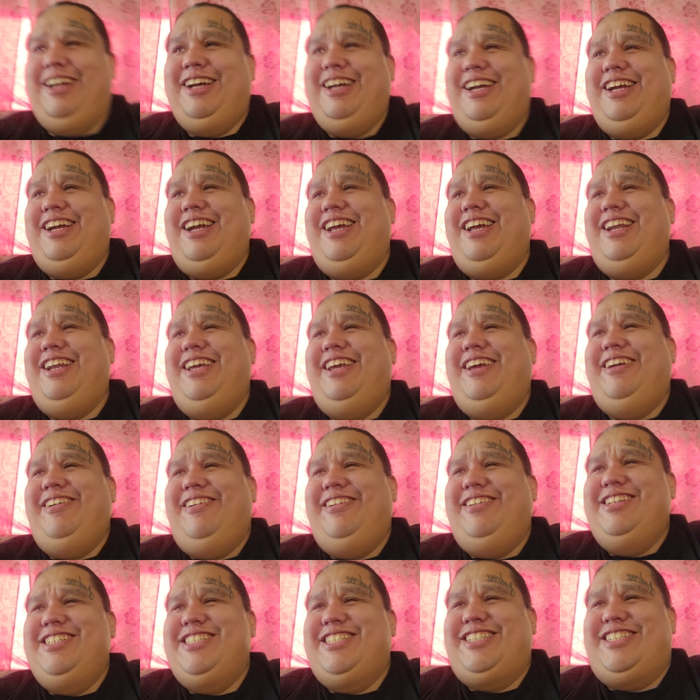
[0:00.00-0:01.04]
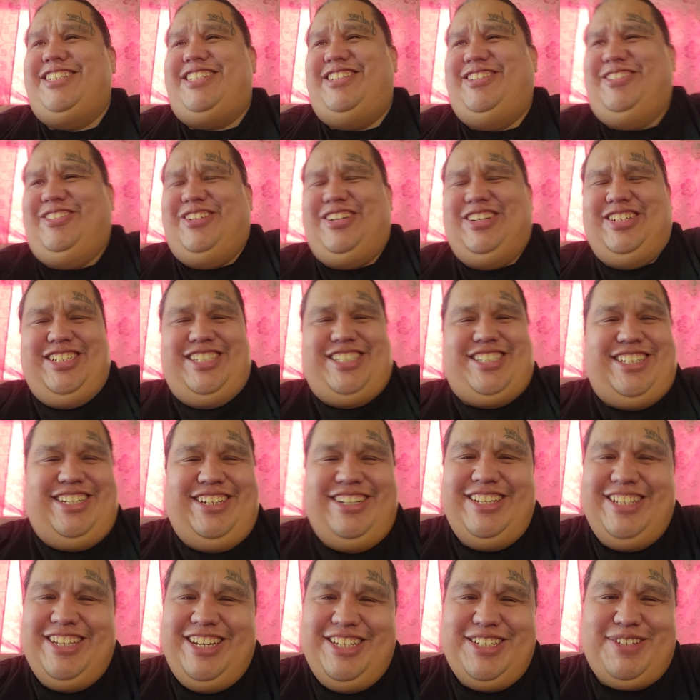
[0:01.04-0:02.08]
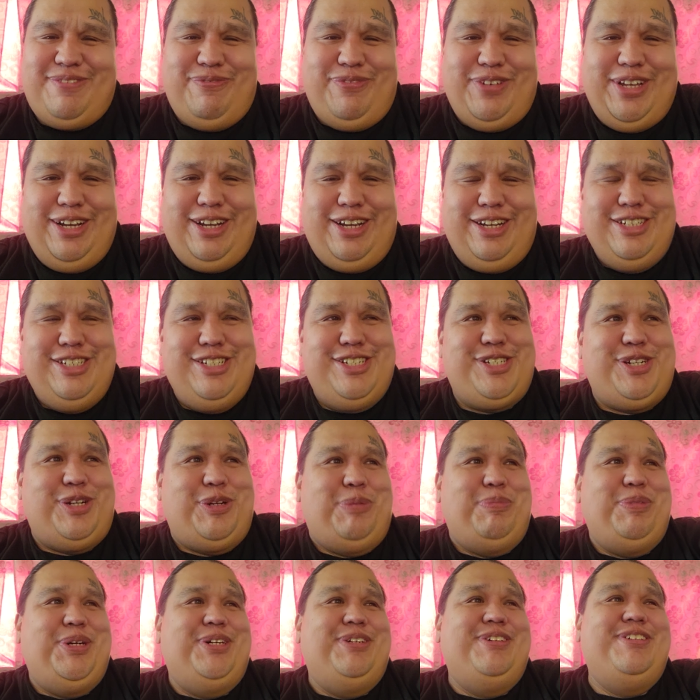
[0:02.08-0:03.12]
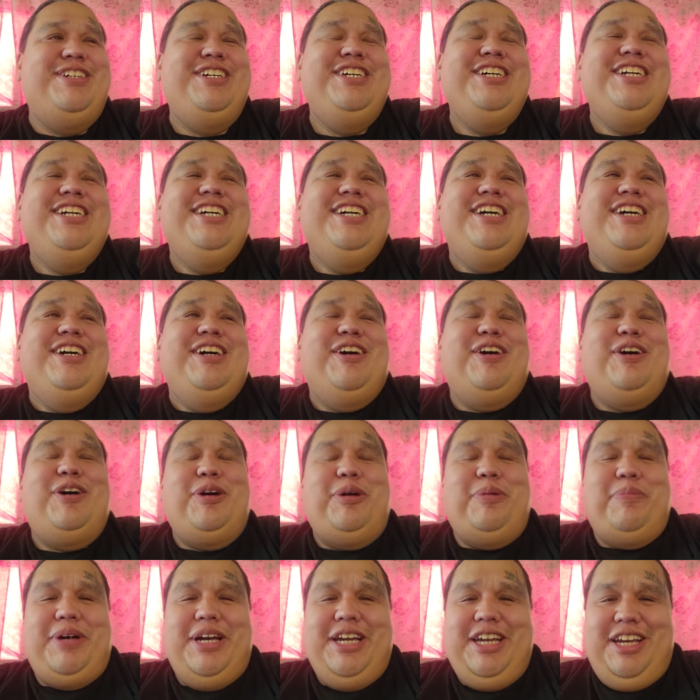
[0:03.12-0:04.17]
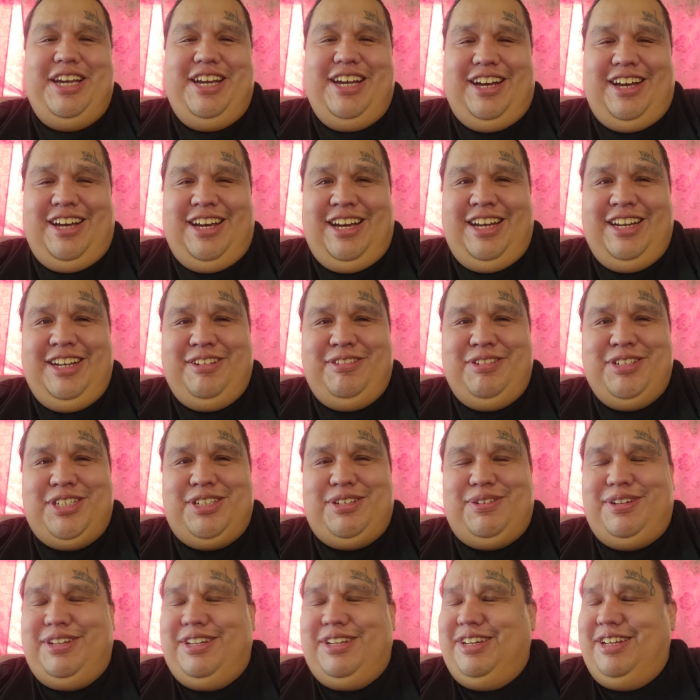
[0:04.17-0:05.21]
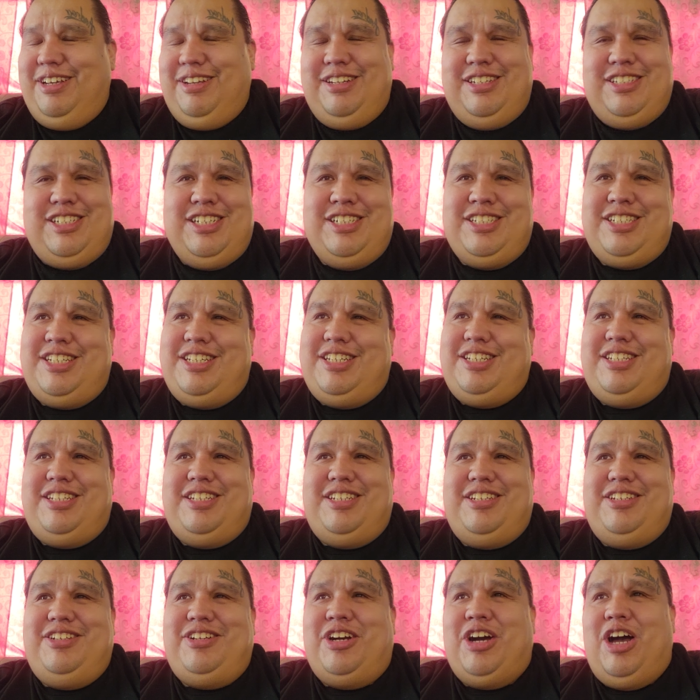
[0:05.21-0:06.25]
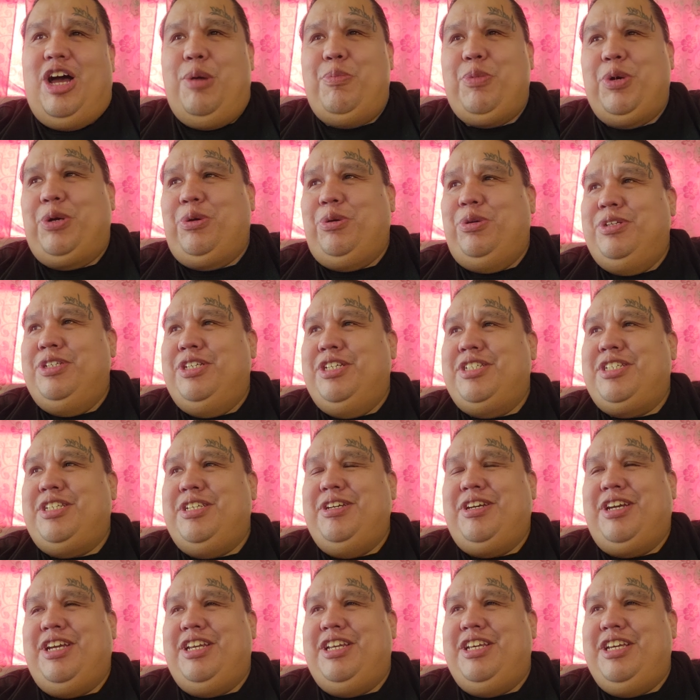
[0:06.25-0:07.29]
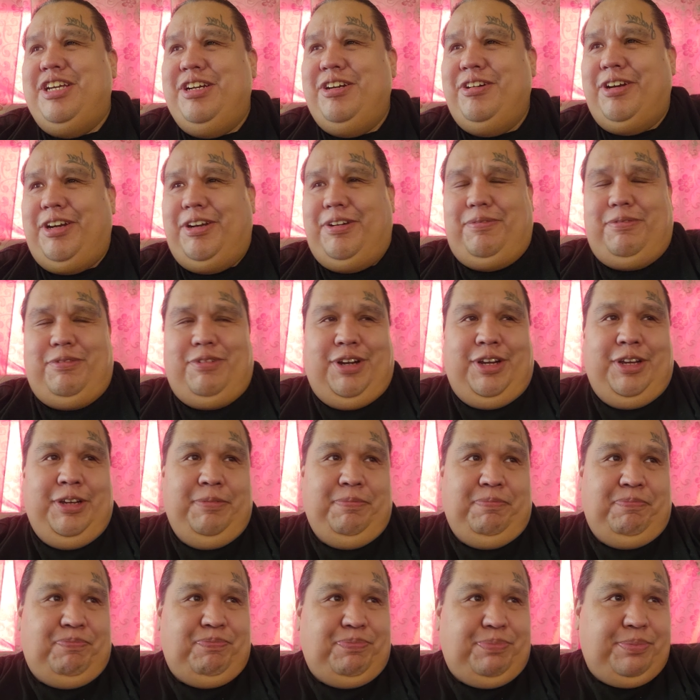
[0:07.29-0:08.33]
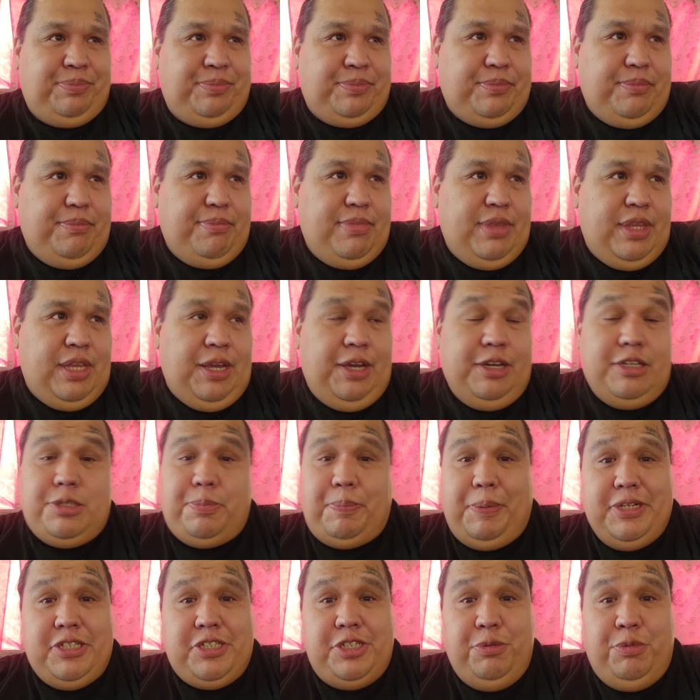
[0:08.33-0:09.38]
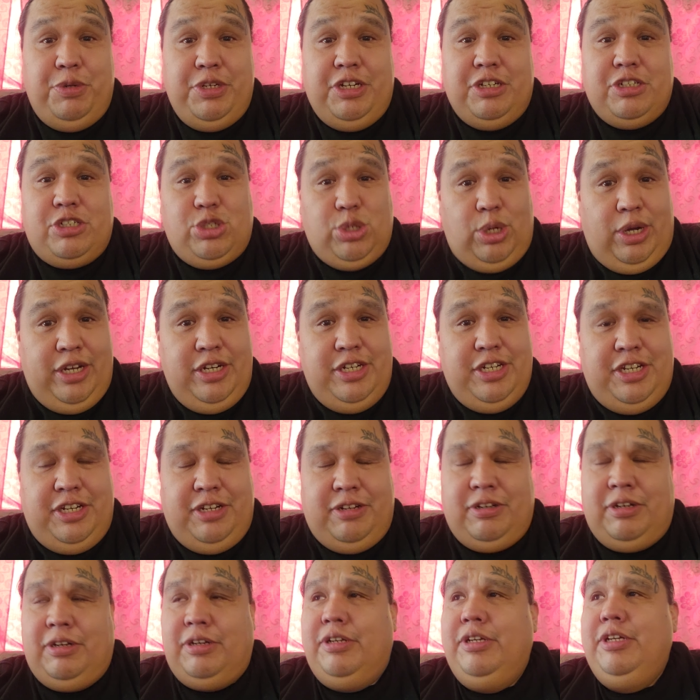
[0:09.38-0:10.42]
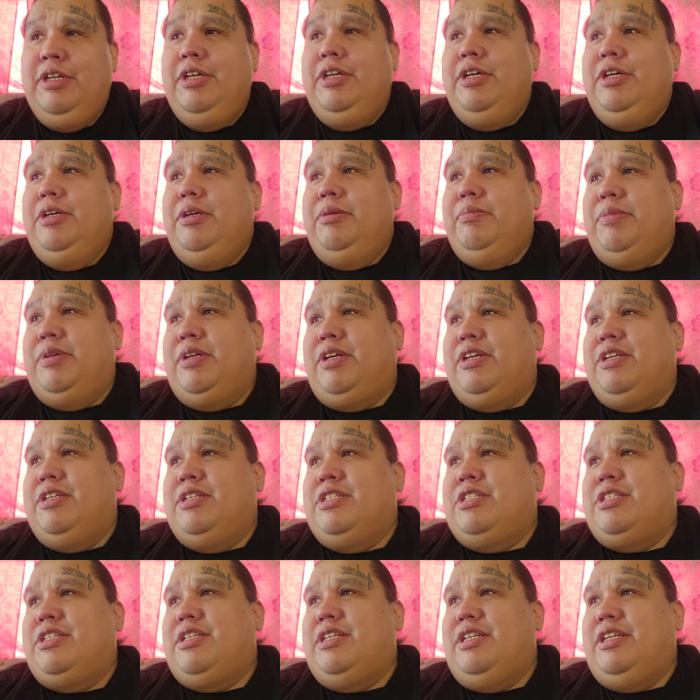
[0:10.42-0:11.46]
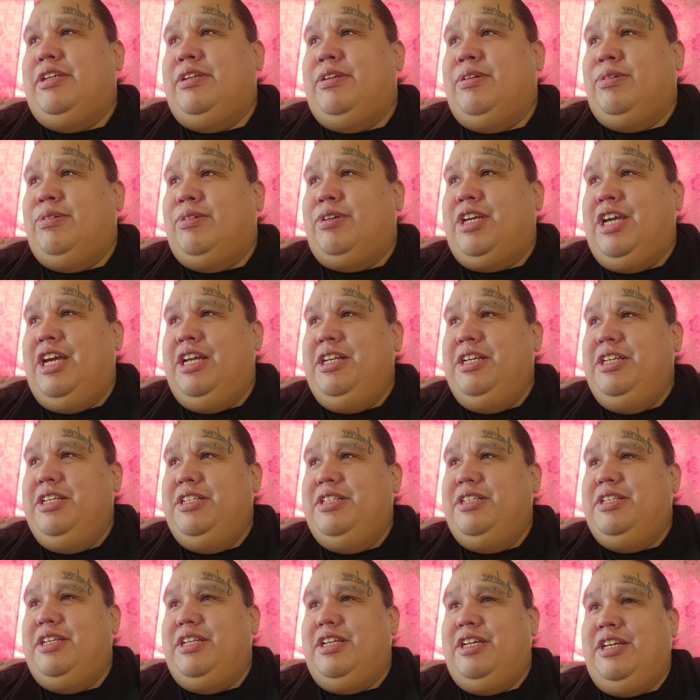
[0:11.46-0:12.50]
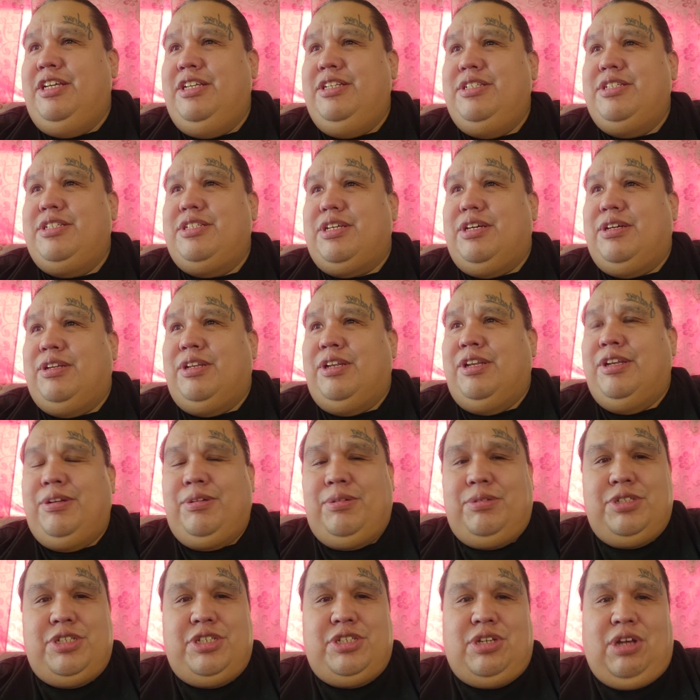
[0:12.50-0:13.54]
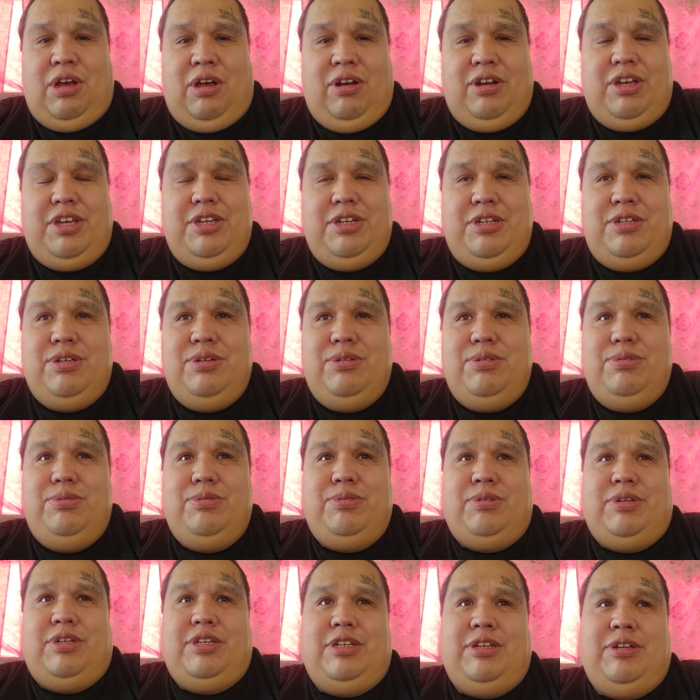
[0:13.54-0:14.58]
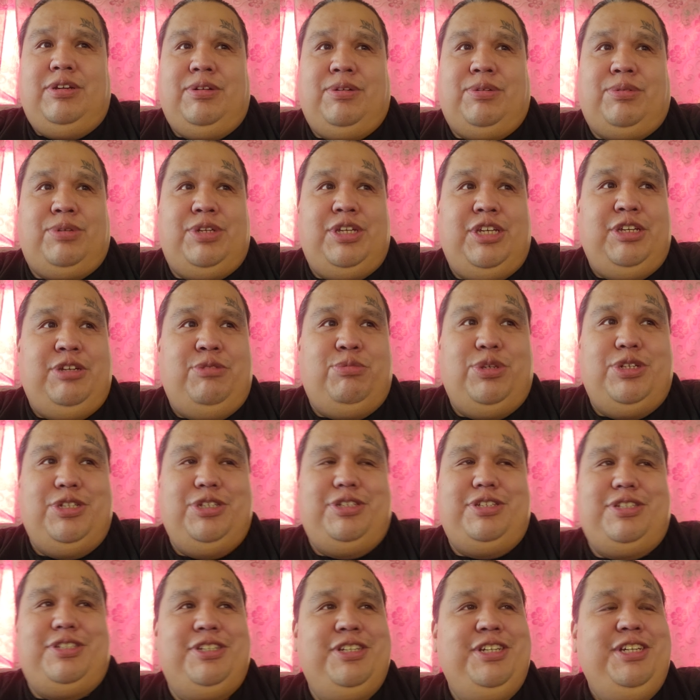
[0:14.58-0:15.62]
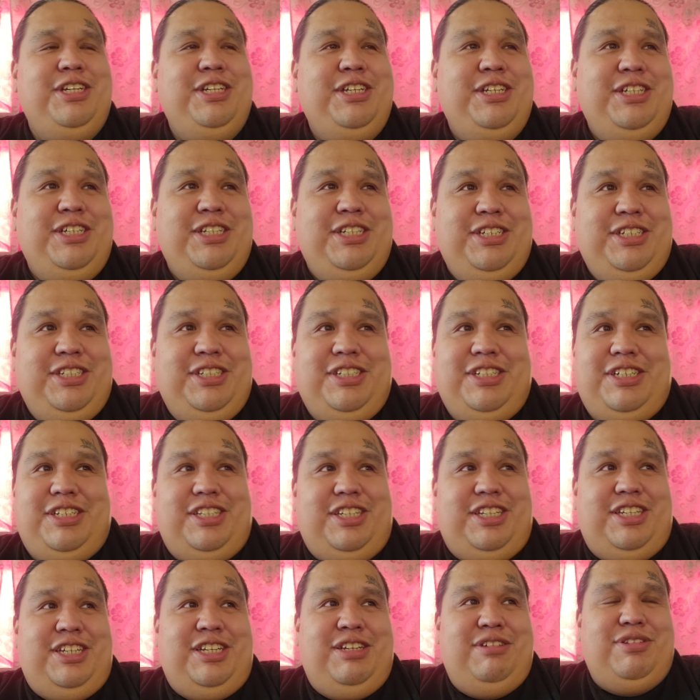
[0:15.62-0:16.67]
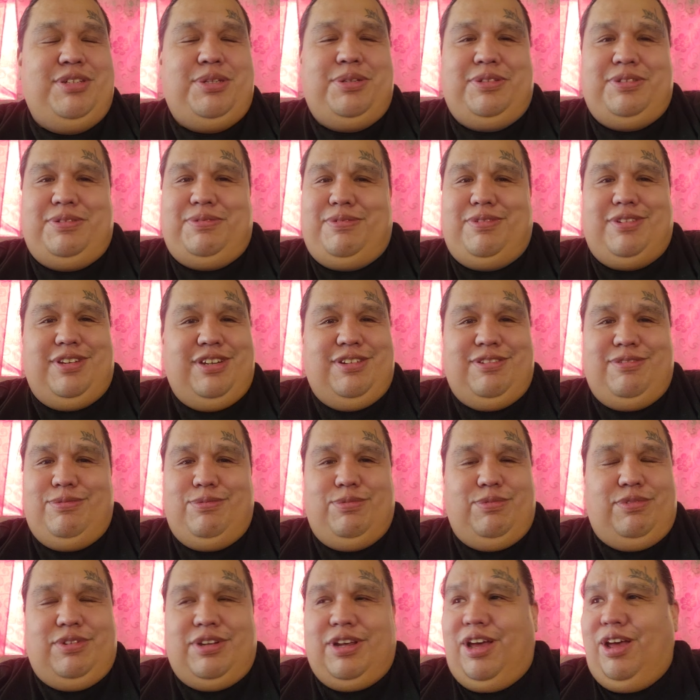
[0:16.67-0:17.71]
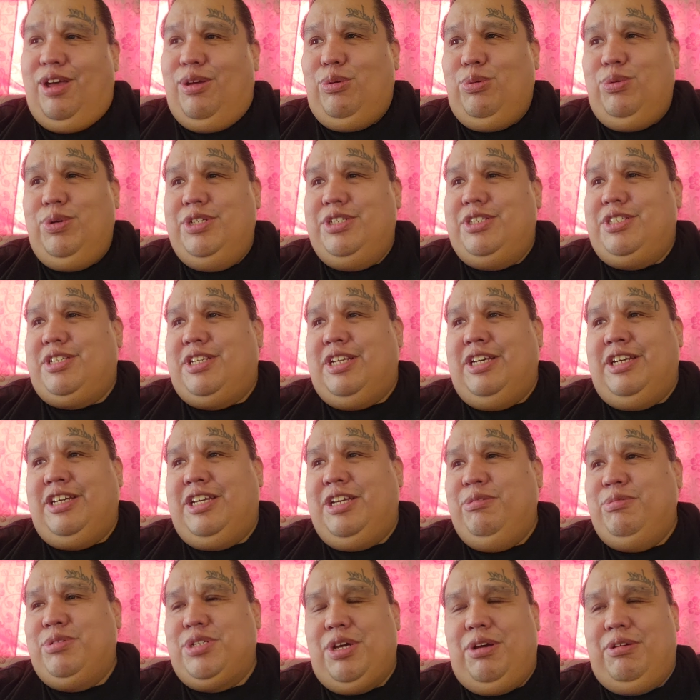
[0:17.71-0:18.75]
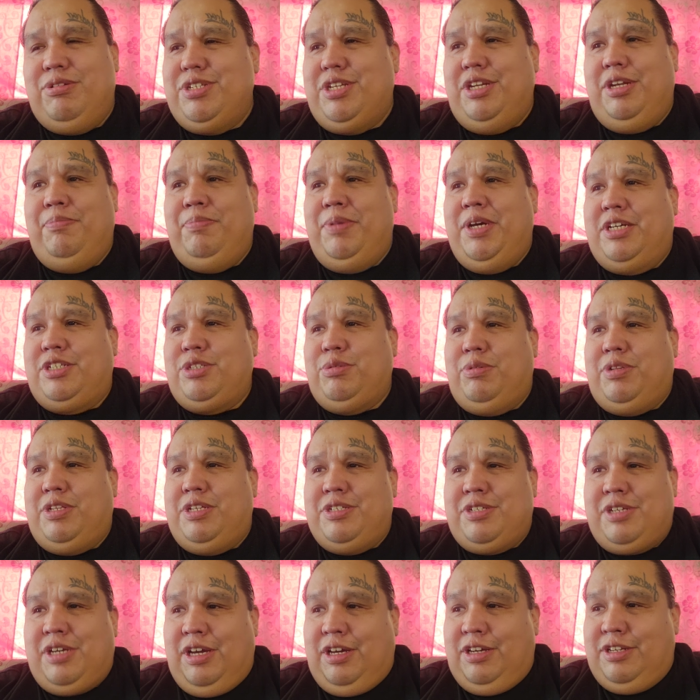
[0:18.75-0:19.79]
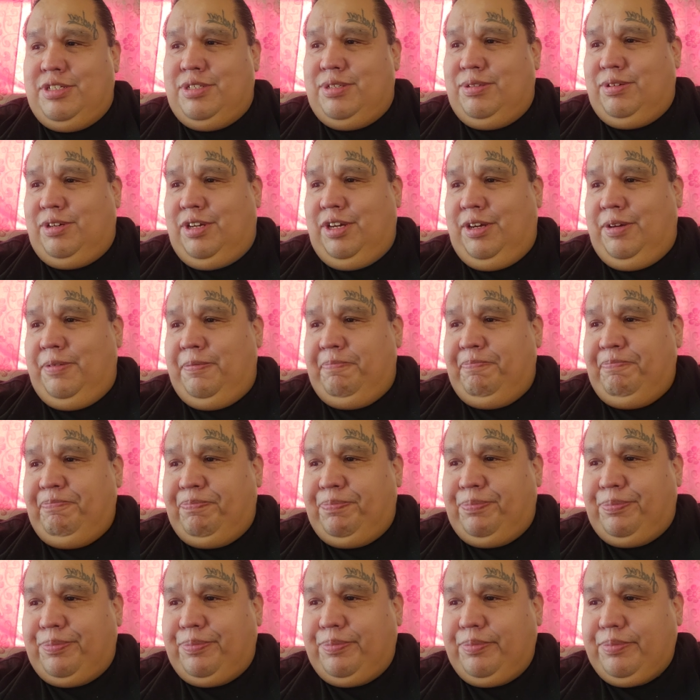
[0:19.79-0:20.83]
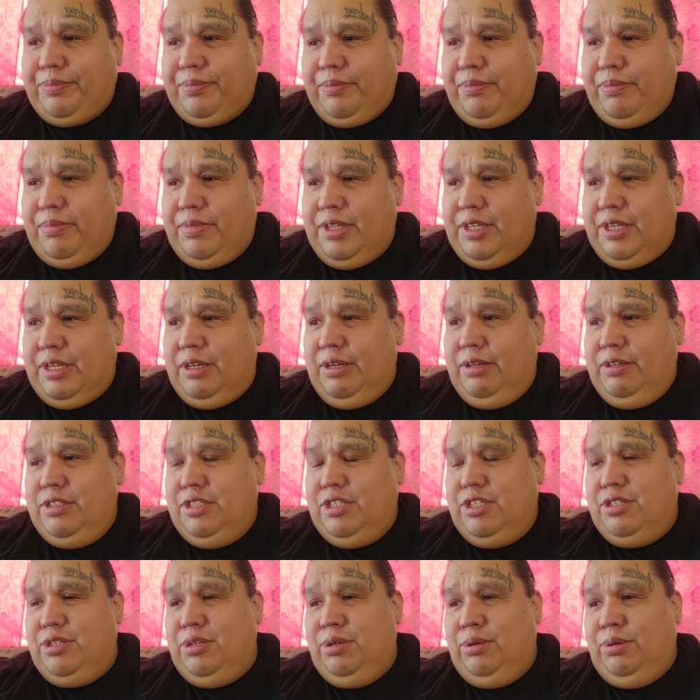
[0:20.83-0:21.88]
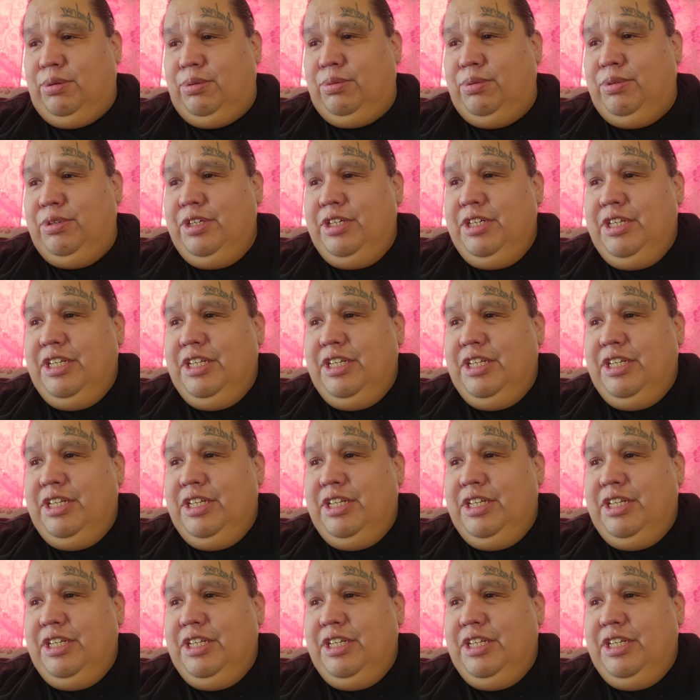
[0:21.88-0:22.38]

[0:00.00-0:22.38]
torturing this fucking Chomo. Oh my god! It was just comical. Just you can hear it, right? Especially when you're trying to hear it because you know Kenny is a little stocky dude. You know he was he was always like he was always in the mix with these guys. Okay, so